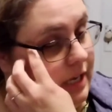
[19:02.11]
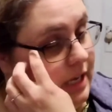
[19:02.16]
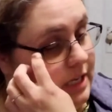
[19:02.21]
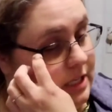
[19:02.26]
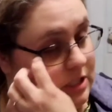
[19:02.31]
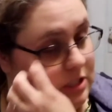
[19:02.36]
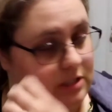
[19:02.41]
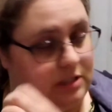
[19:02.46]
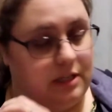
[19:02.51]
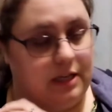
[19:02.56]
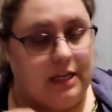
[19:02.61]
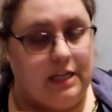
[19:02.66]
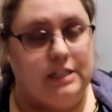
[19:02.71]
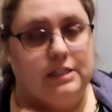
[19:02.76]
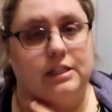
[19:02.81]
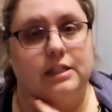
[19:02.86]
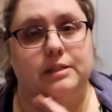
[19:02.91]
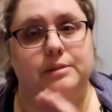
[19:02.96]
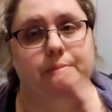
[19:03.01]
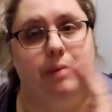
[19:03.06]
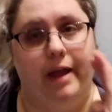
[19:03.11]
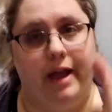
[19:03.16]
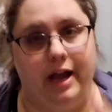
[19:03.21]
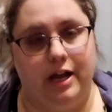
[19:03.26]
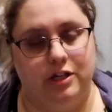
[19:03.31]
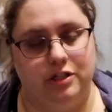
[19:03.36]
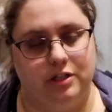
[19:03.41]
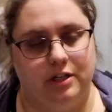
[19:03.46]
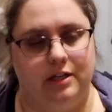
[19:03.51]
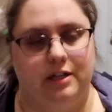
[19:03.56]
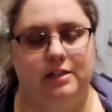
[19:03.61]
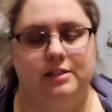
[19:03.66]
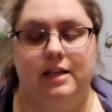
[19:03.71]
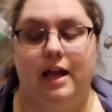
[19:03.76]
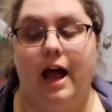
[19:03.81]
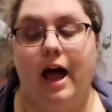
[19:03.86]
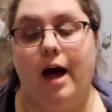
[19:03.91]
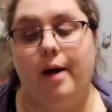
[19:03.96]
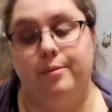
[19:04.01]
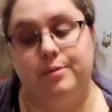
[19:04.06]
It's his passion. It's
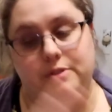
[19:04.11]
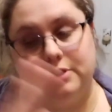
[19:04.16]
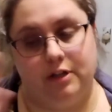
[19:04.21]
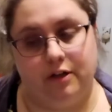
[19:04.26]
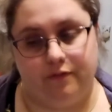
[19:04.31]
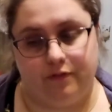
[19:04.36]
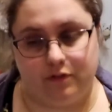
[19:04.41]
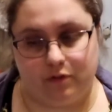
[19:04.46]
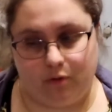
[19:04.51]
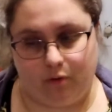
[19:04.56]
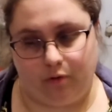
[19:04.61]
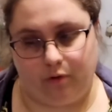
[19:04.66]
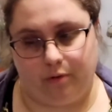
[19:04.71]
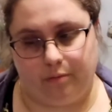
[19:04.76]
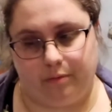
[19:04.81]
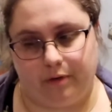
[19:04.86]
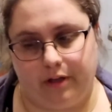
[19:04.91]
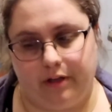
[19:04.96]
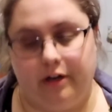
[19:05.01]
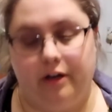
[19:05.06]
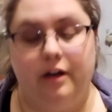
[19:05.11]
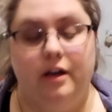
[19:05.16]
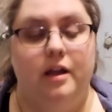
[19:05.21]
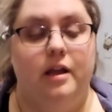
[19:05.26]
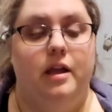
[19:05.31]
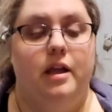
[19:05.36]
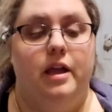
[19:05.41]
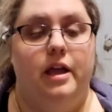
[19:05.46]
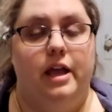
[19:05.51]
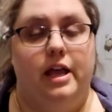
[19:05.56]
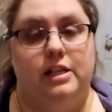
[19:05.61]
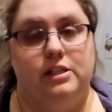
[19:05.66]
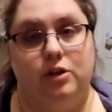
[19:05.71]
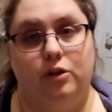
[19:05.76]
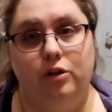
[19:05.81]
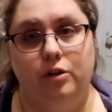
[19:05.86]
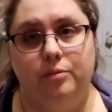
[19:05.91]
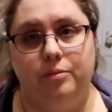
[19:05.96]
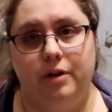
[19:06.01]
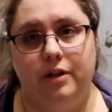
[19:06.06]
opposite of his older brother. His
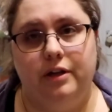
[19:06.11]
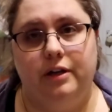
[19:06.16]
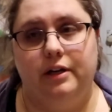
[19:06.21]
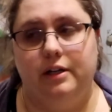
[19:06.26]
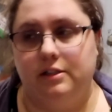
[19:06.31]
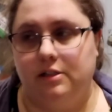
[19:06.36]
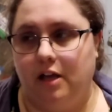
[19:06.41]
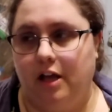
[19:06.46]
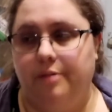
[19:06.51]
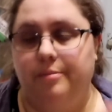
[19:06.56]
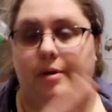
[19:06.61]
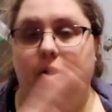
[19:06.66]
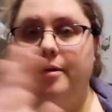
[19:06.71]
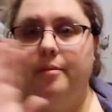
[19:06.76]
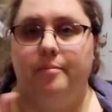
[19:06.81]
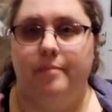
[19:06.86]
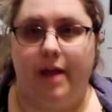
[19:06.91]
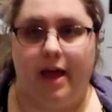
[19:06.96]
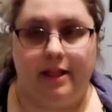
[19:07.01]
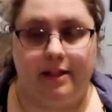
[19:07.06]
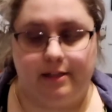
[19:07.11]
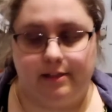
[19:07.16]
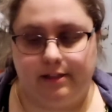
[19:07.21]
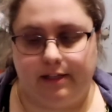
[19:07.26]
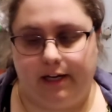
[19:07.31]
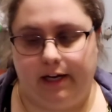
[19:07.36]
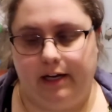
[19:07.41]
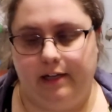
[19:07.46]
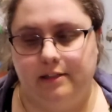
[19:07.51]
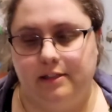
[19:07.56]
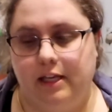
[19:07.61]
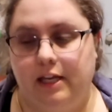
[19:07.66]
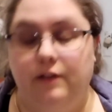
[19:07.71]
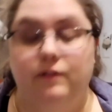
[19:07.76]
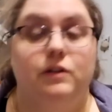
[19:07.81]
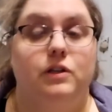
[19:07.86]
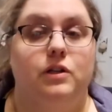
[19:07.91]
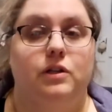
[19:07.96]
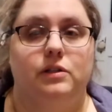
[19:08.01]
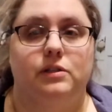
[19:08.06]
older brother is all about math and science. He
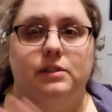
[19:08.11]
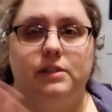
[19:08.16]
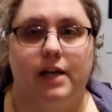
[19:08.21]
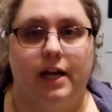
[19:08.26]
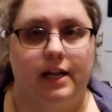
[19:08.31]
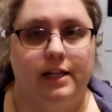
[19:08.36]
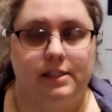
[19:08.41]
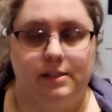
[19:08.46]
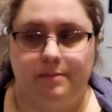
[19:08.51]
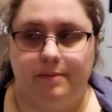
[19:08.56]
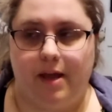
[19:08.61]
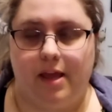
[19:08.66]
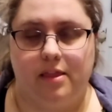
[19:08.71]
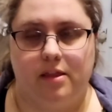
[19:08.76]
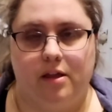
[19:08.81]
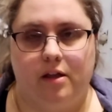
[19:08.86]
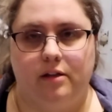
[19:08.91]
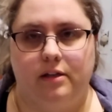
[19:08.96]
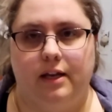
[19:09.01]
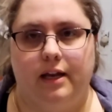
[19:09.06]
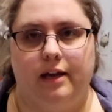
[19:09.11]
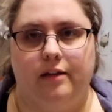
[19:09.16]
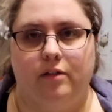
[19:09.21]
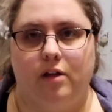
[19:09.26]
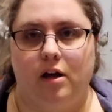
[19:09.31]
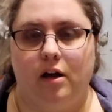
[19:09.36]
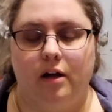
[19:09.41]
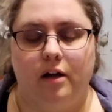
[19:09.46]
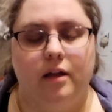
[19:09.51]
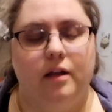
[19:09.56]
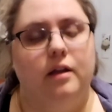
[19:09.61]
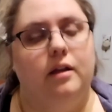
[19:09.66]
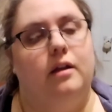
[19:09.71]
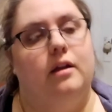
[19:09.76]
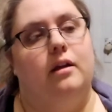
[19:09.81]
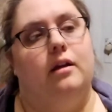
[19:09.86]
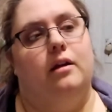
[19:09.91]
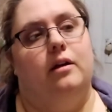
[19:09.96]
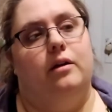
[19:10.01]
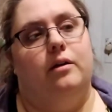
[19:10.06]
would do science and math all day long.
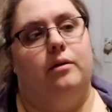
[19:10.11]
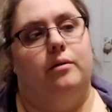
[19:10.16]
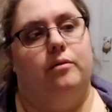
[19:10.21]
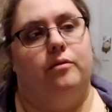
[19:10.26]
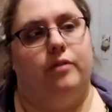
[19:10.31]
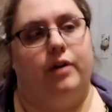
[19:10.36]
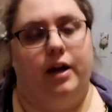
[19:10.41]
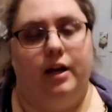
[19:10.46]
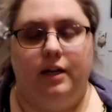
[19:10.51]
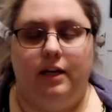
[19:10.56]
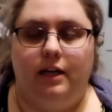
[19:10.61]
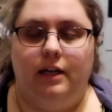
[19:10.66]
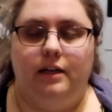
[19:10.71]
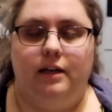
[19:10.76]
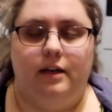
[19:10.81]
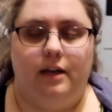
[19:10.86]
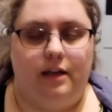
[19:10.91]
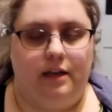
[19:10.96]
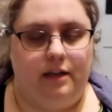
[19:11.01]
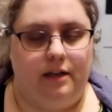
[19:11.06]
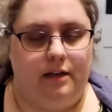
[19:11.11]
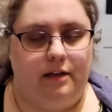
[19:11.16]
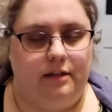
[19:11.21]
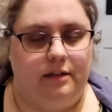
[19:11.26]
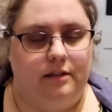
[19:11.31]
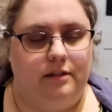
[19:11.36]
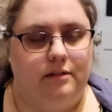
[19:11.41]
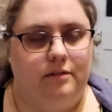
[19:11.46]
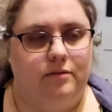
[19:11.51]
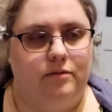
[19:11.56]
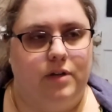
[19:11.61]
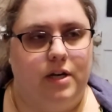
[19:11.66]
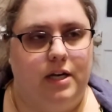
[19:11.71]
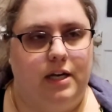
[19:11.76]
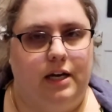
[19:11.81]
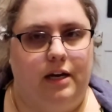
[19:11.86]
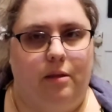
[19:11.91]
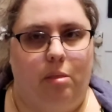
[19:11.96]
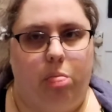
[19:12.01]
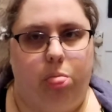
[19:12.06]
Writing and
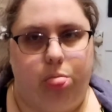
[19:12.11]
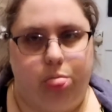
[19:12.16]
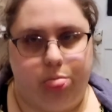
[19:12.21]
reading.